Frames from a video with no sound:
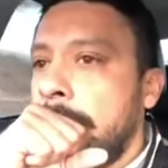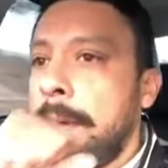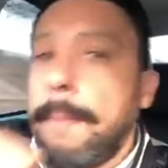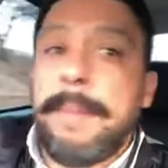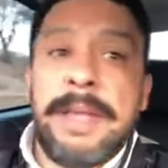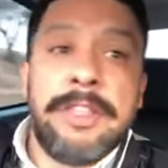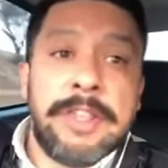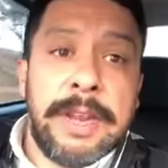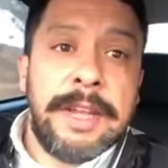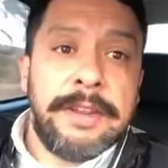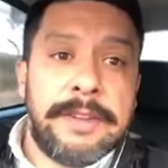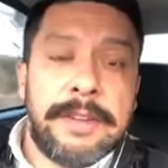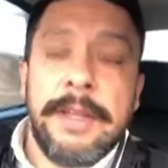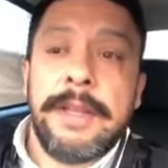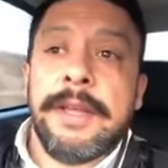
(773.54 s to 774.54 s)
vigilant
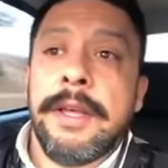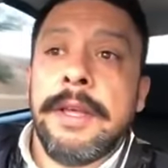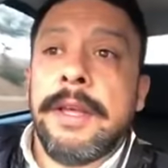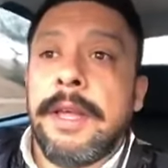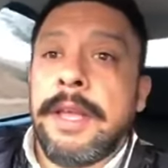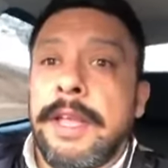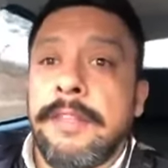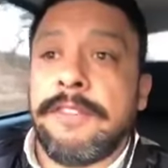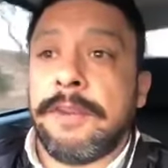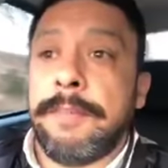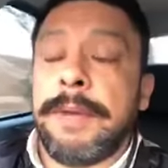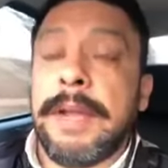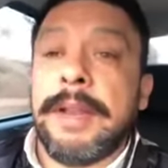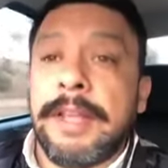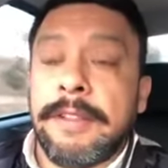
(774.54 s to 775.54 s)
and
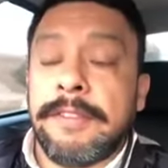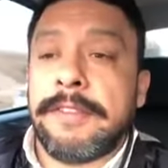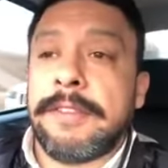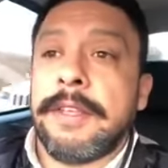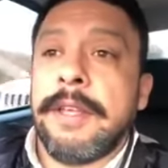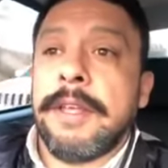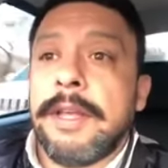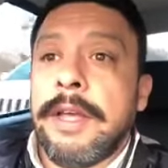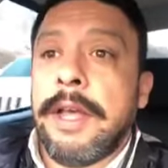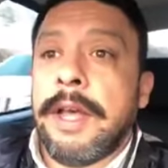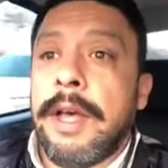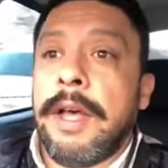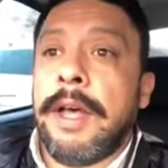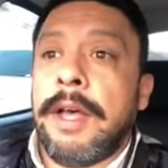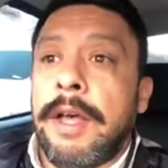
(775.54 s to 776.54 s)
surveillance
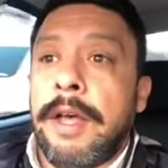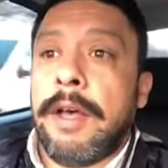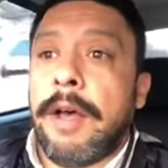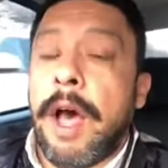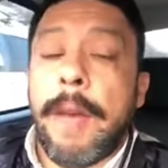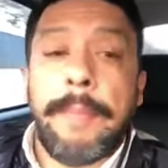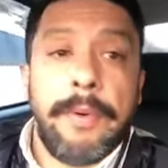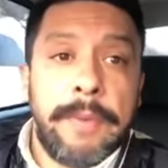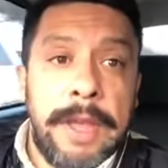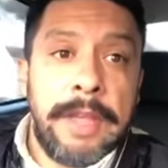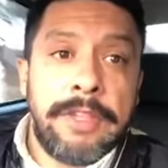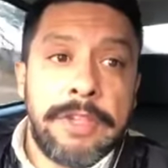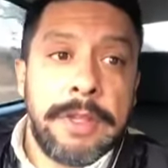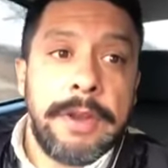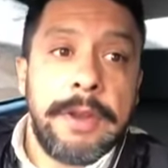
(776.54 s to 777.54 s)

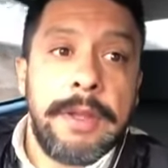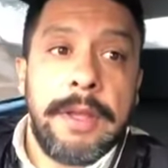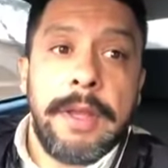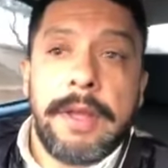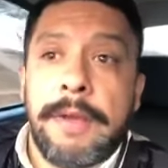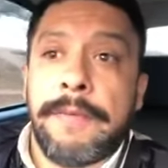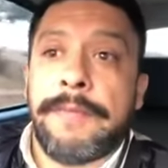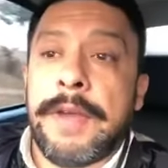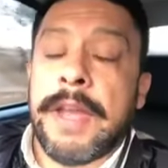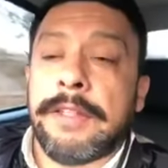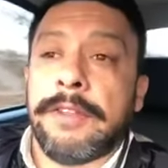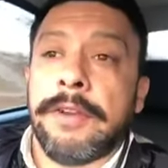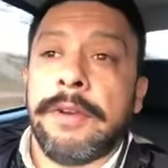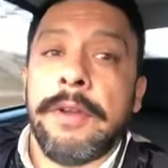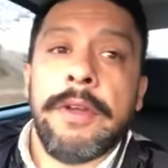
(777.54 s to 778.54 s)
operation
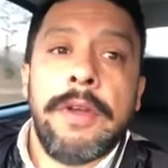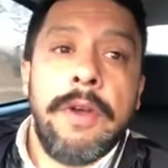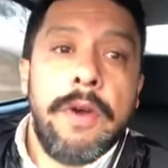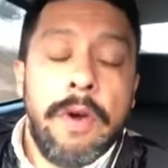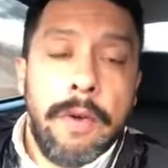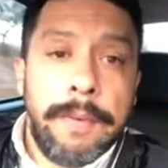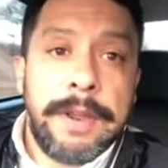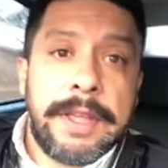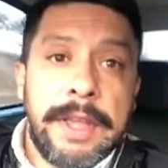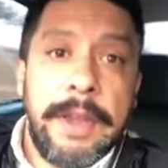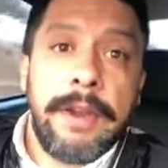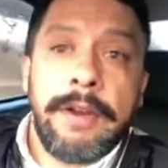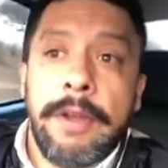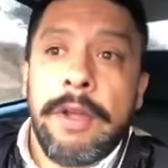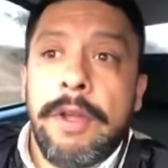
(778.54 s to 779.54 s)
factor over
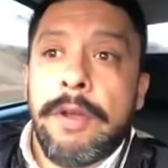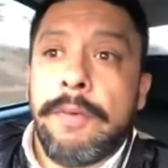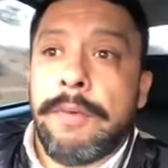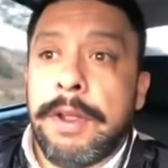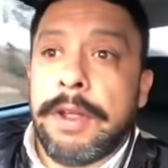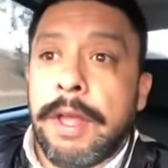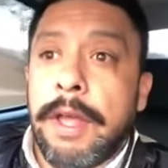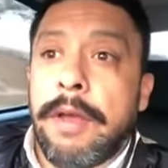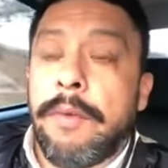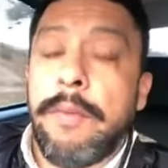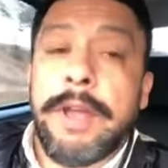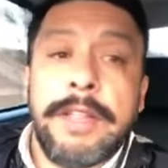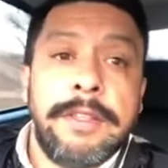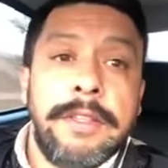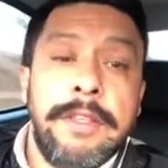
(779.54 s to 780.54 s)
here
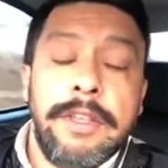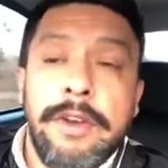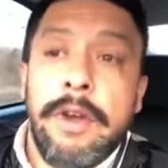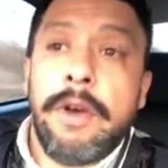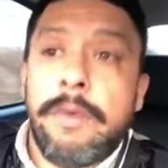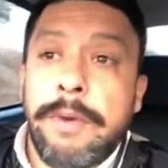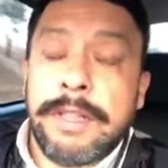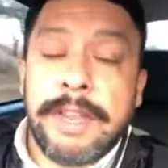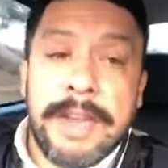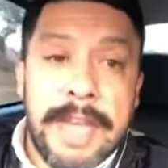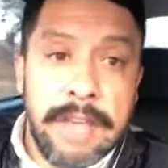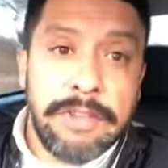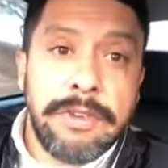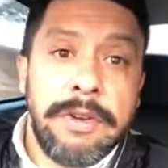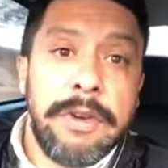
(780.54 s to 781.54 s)
with the
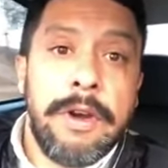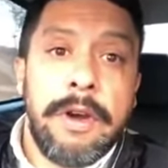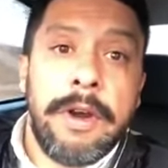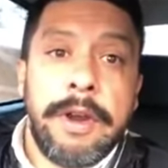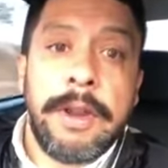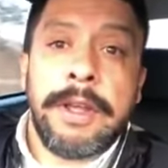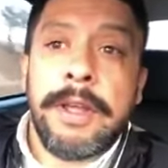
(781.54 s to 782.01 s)
National Guard